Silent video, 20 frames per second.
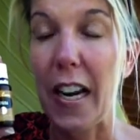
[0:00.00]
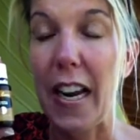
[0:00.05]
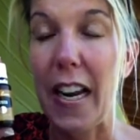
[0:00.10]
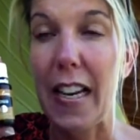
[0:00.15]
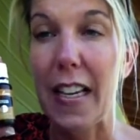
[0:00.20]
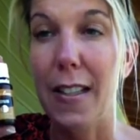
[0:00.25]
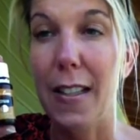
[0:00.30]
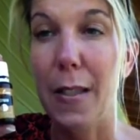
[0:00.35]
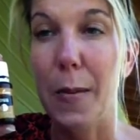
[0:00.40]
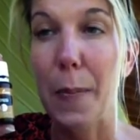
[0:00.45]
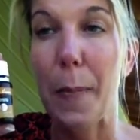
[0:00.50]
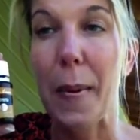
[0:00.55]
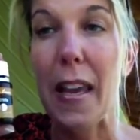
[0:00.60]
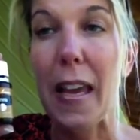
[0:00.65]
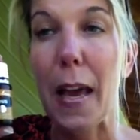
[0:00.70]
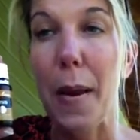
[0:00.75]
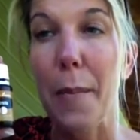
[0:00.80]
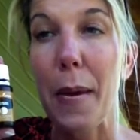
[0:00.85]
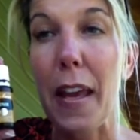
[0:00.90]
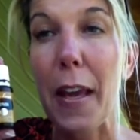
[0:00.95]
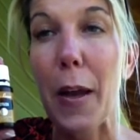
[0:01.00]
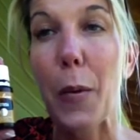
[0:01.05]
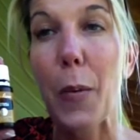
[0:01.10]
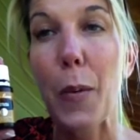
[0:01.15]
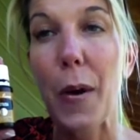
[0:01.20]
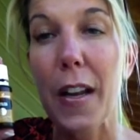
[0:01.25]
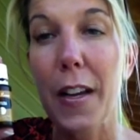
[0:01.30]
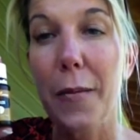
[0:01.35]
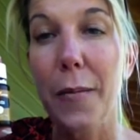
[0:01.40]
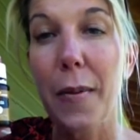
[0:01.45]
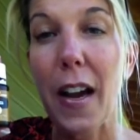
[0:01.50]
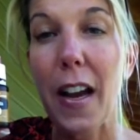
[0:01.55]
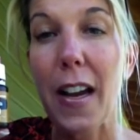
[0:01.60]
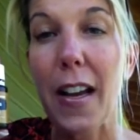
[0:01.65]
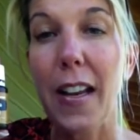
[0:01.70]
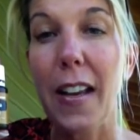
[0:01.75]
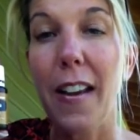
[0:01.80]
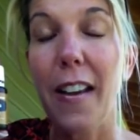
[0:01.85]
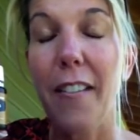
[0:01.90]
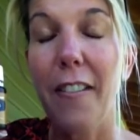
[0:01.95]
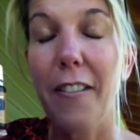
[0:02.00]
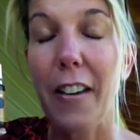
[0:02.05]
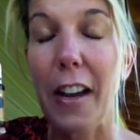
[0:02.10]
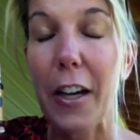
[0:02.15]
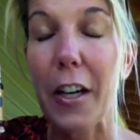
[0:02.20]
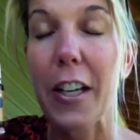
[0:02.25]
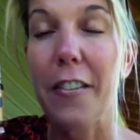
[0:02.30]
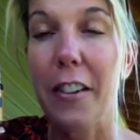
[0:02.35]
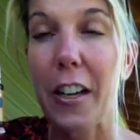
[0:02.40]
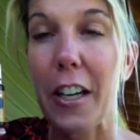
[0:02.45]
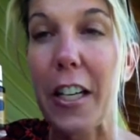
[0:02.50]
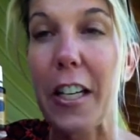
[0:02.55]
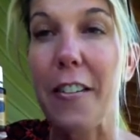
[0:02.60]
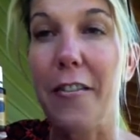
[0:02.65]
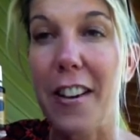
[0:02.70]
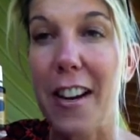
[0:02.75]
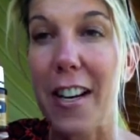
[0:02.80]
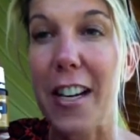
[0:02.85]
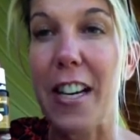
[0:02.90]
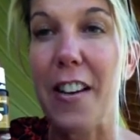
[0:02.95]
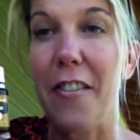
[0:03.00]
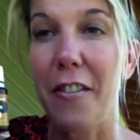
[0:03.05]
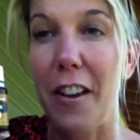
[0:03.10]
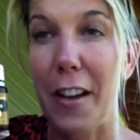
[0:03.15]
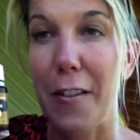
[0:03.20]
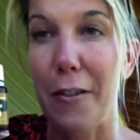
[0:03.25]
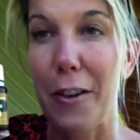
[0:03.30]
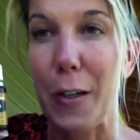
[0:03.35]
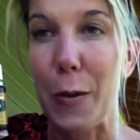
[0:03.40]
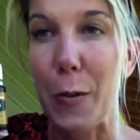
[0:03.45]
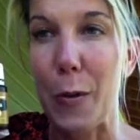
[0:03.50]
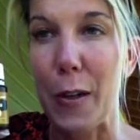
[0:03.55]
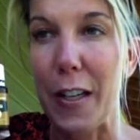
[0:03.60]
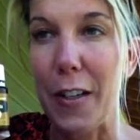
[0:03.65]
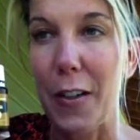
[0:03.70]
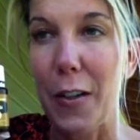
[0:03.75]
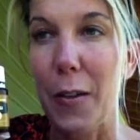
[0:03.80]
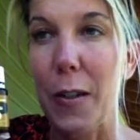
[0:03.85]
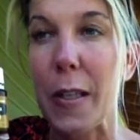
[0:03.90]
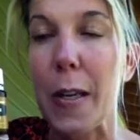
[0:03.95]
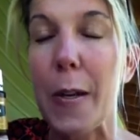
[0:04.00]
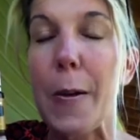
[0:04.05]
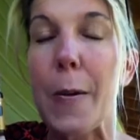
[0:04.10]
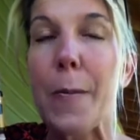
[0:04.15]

and it's becoming one of my very, very, very favorite oils.